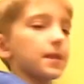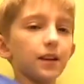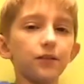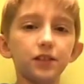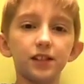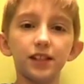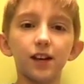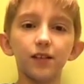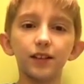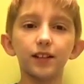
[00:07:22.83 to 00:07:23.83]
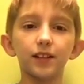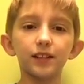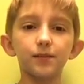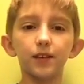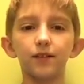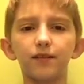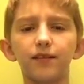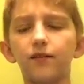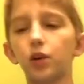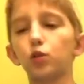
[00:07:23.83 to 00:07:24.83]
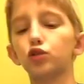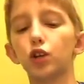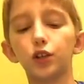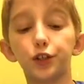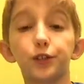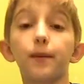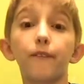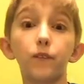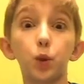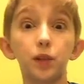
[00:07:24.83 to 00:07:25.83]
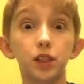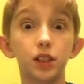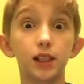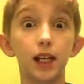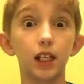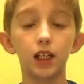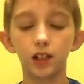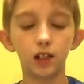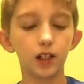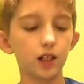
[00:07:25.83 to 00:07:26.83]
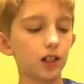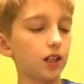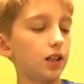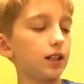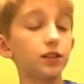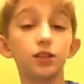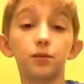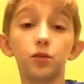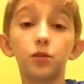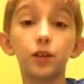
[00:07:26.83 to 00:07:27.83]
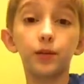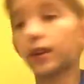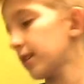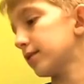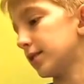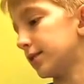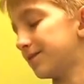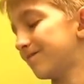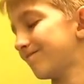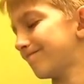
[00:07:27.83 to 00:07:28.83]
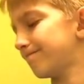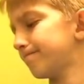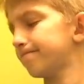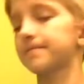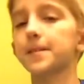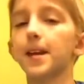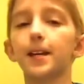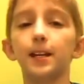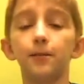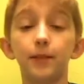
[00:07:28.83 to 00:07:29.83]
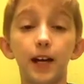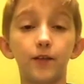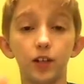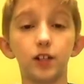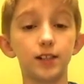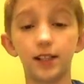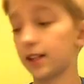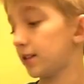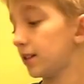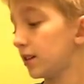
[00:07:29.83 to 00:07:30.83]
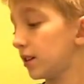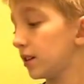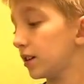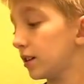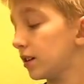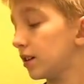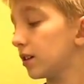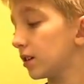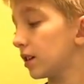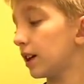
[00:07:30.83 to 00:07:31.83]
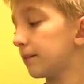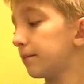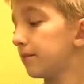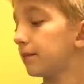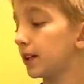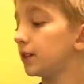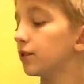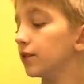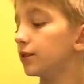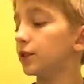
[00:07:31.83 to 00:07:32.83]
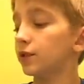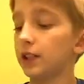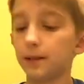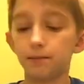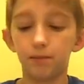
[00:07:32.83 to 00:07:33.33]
If you see that right there, that's my phone charger because my phone is dead. That's what I'm recording with, so. And I have it on a stand. I might do a review for that.